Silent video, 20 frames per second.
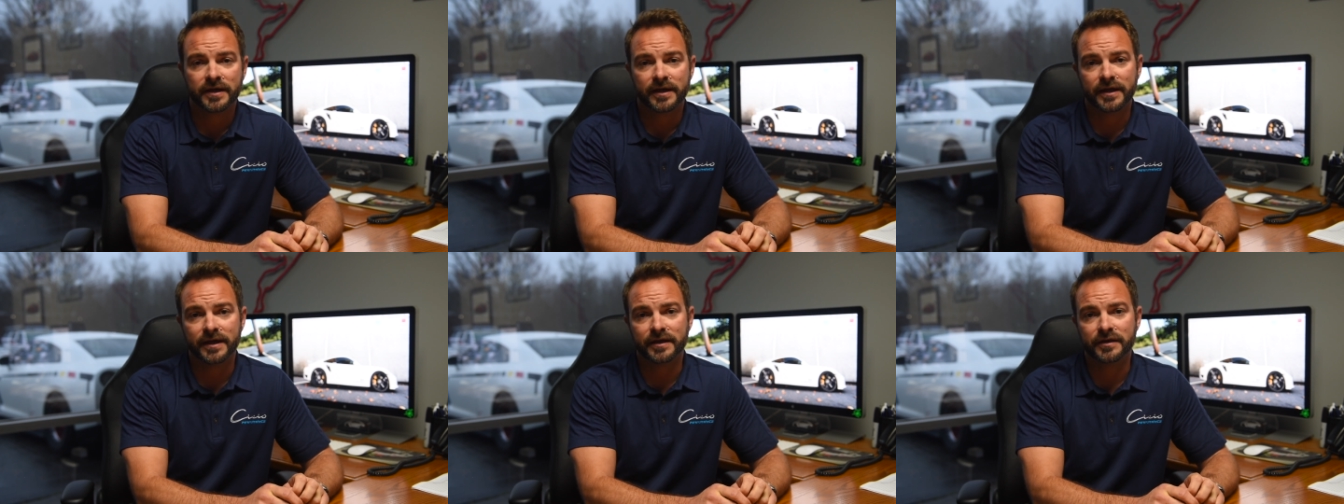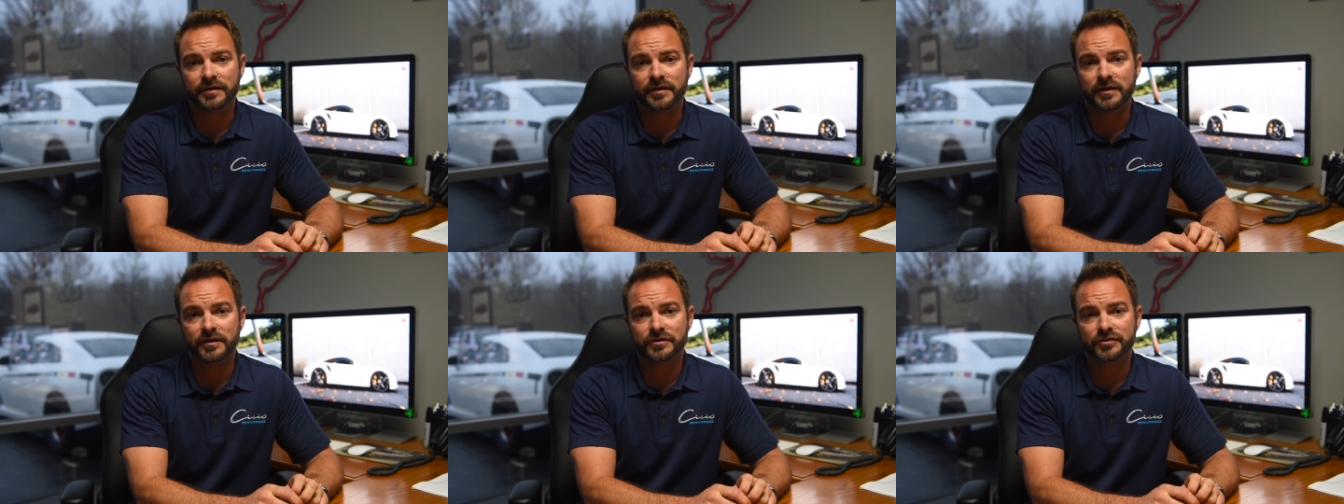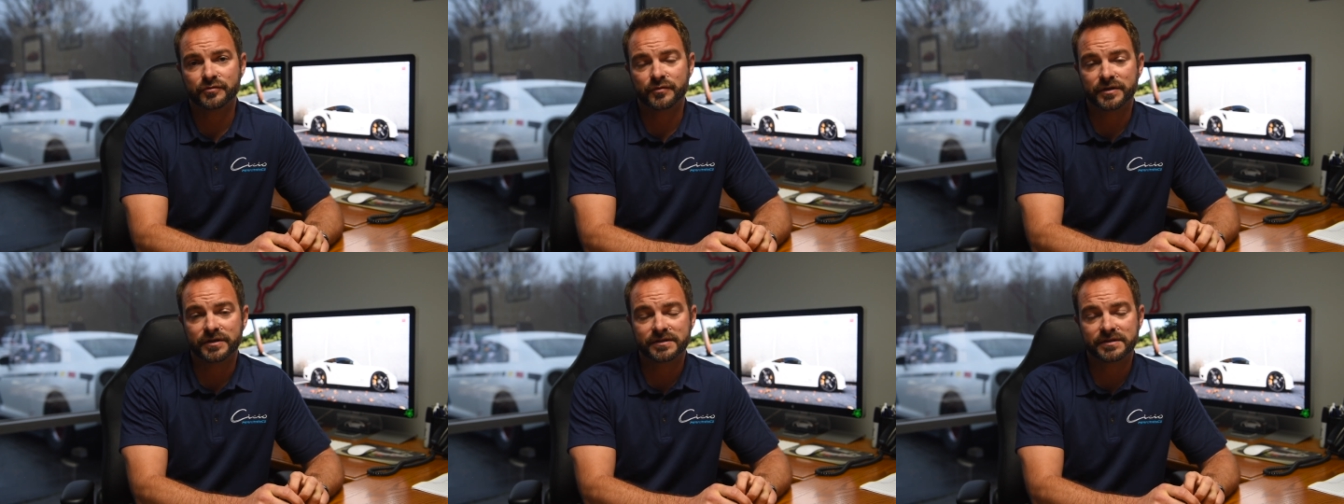And
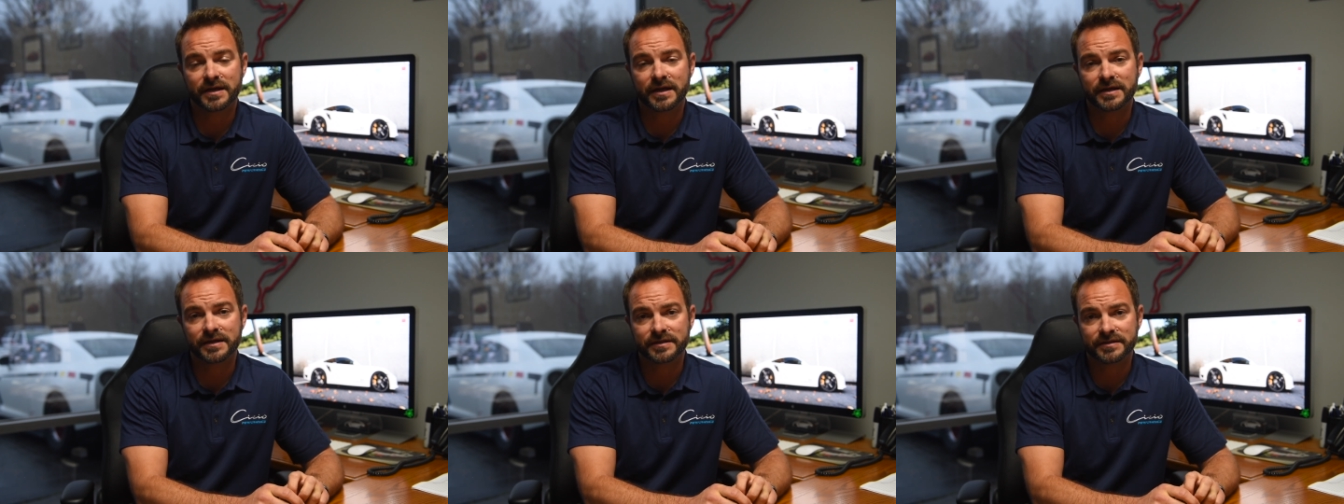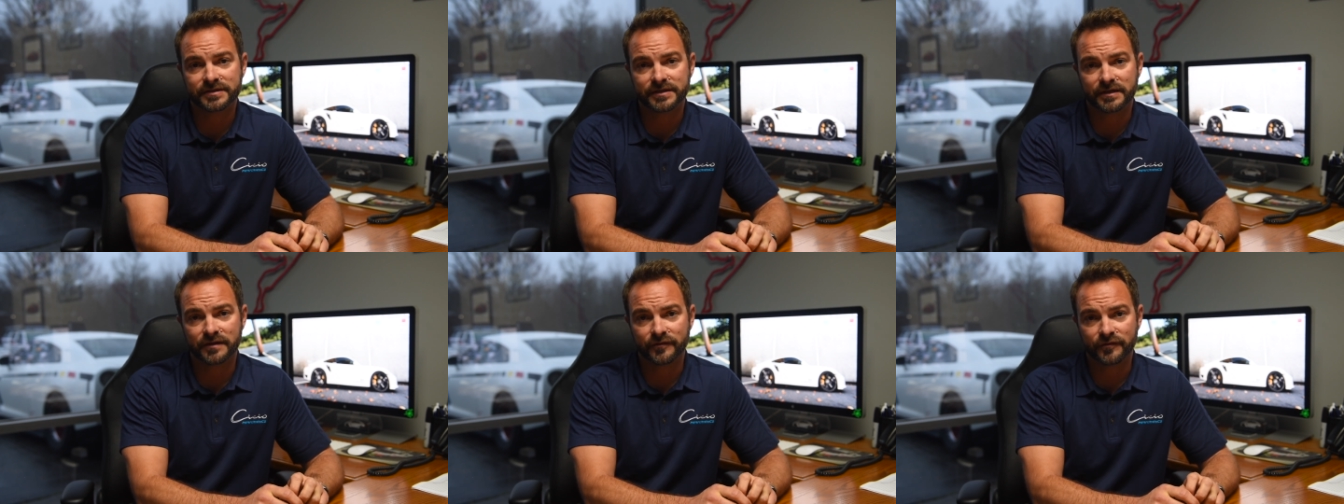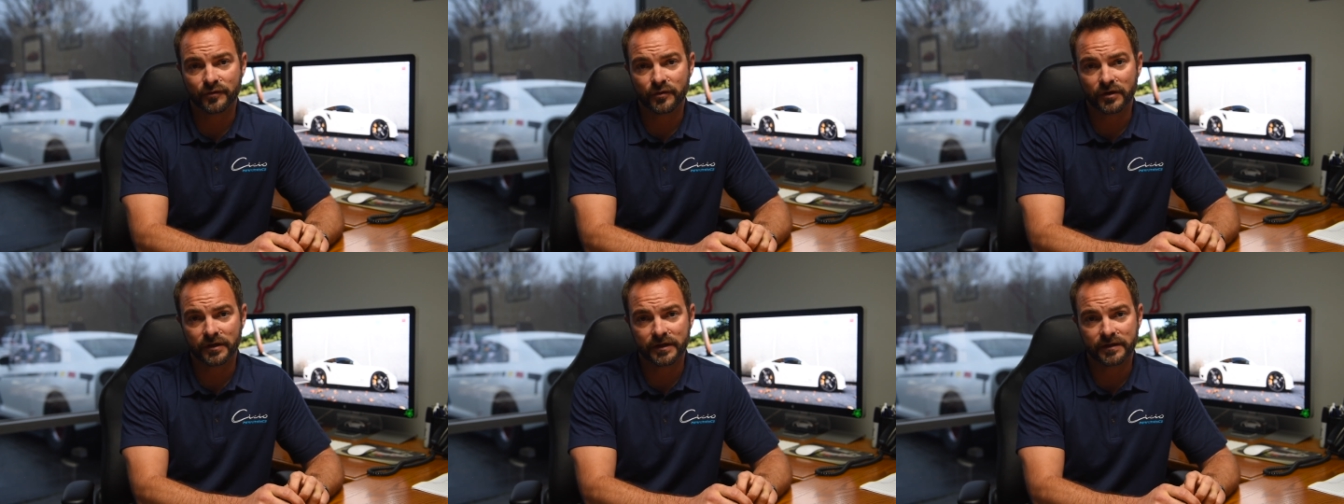so we decided to stick a
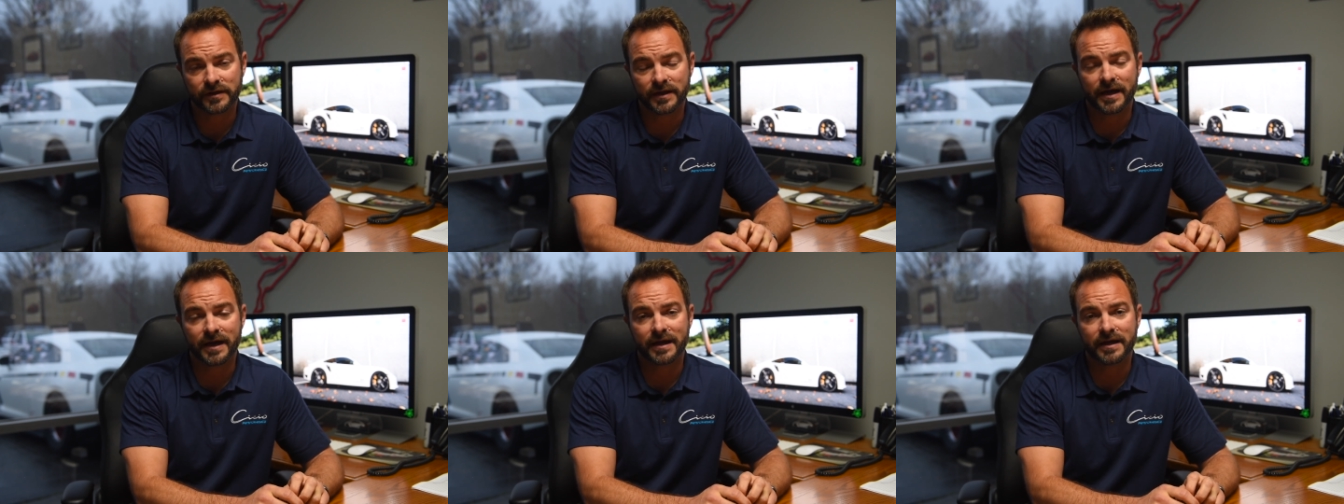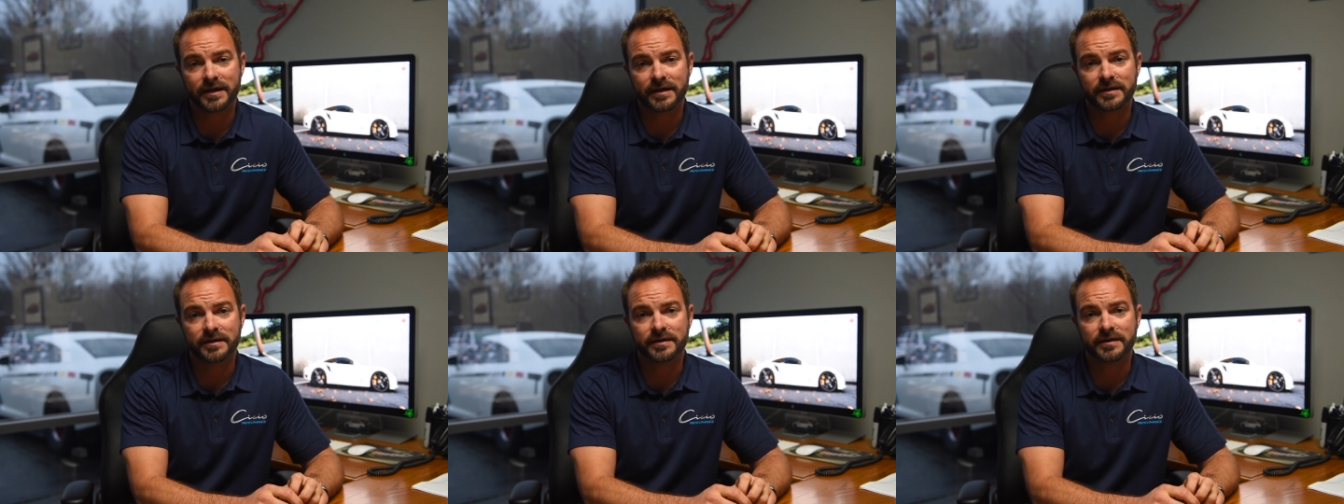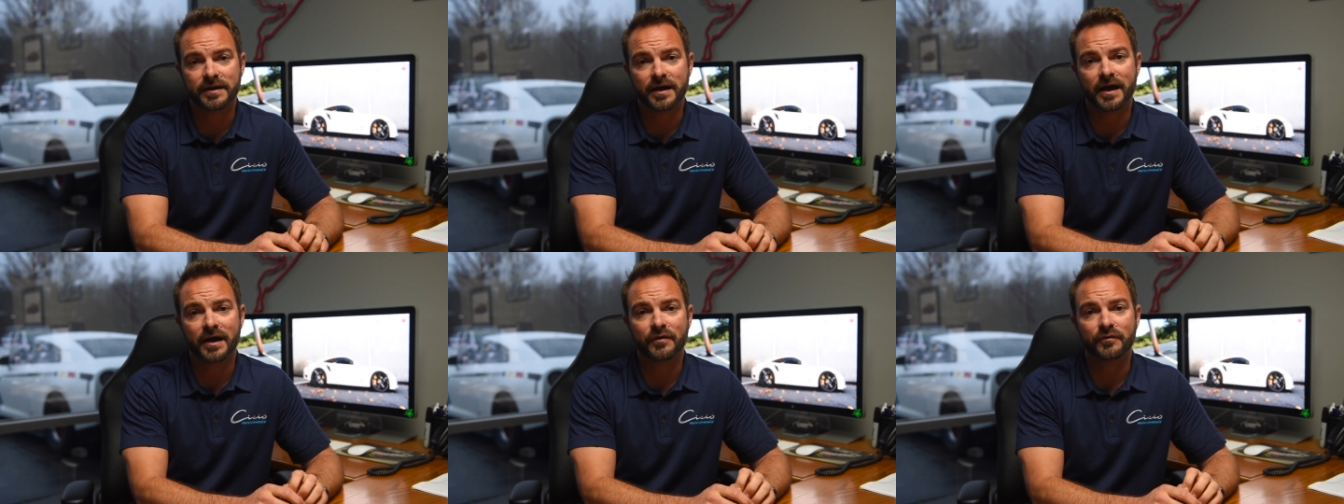fork in that
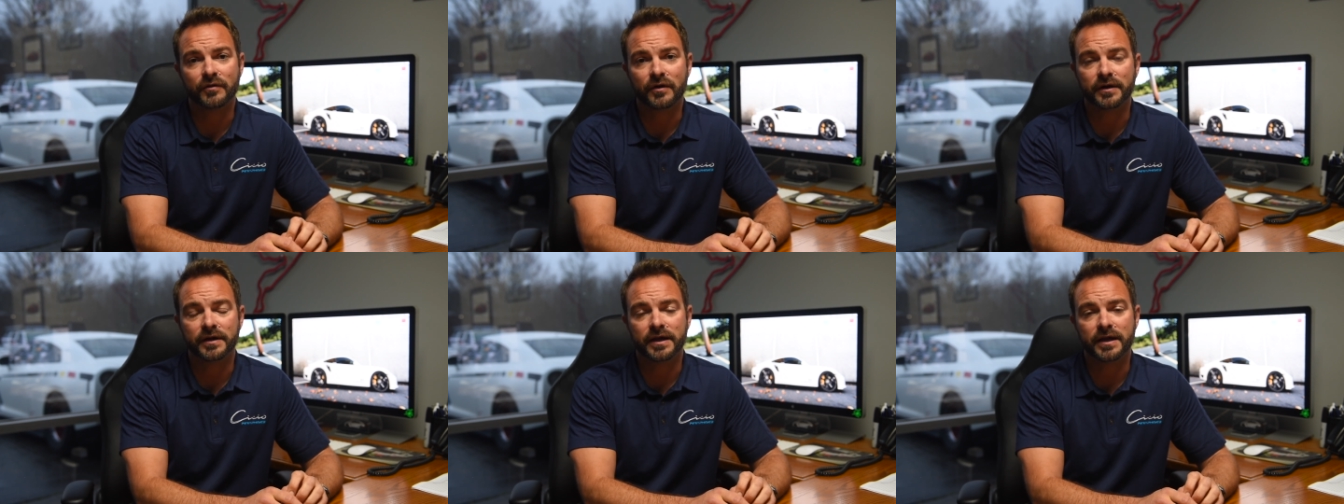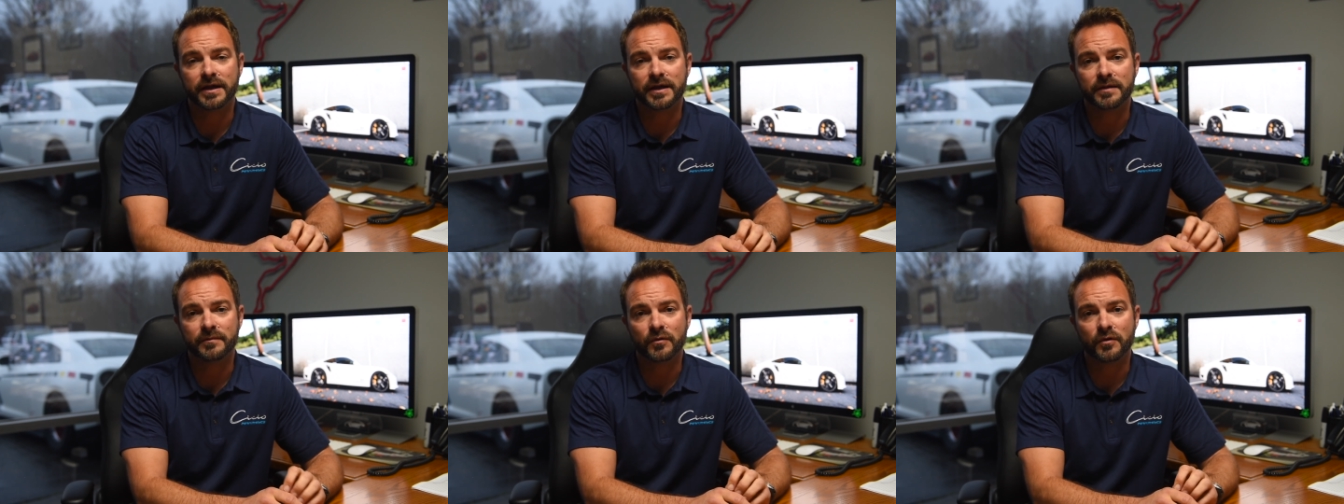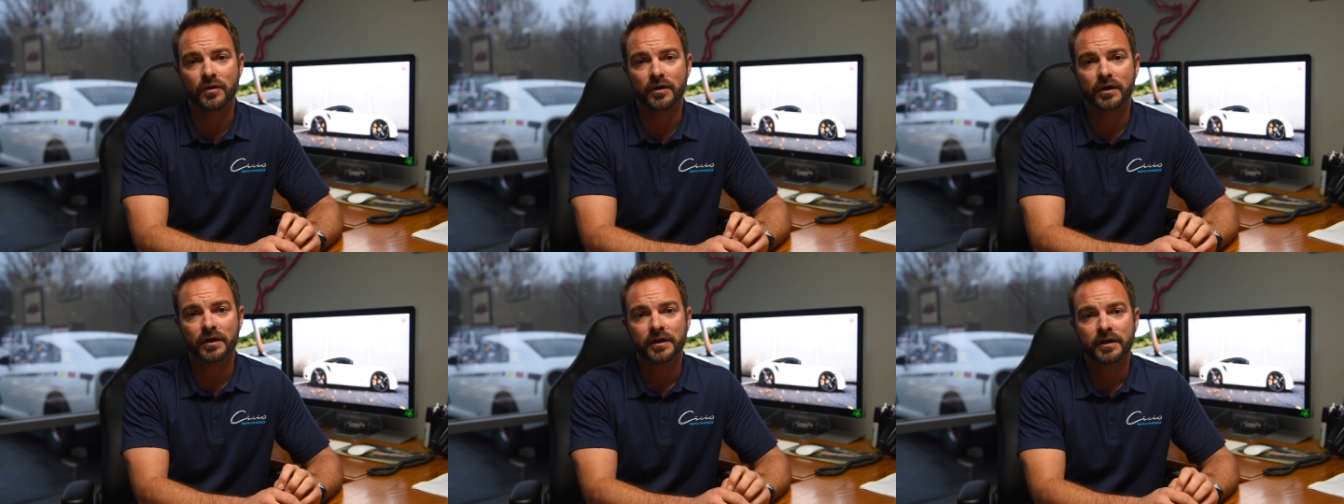and not run it
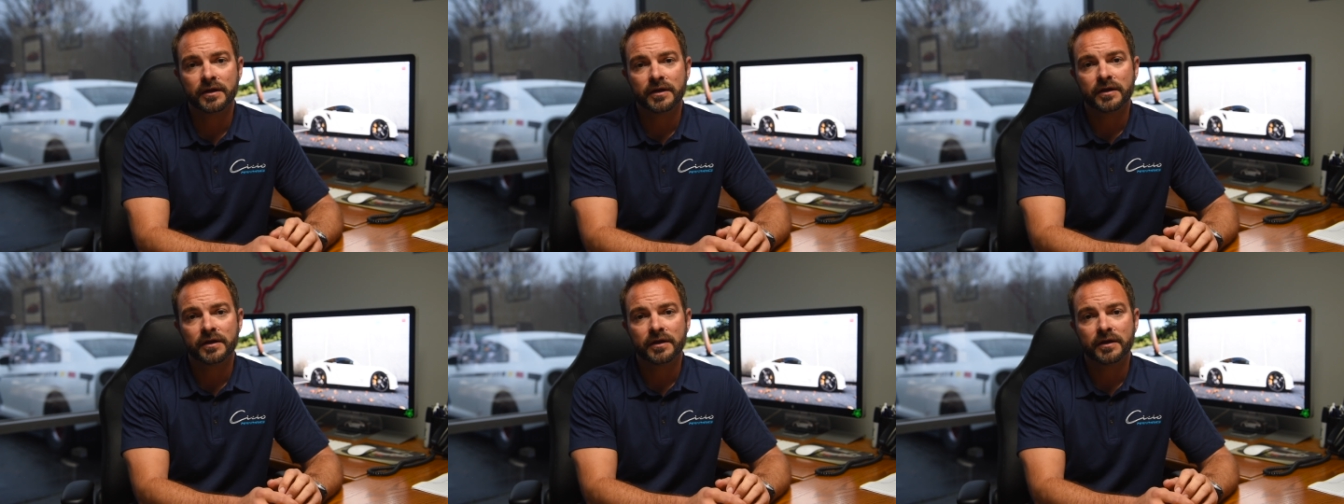anymore.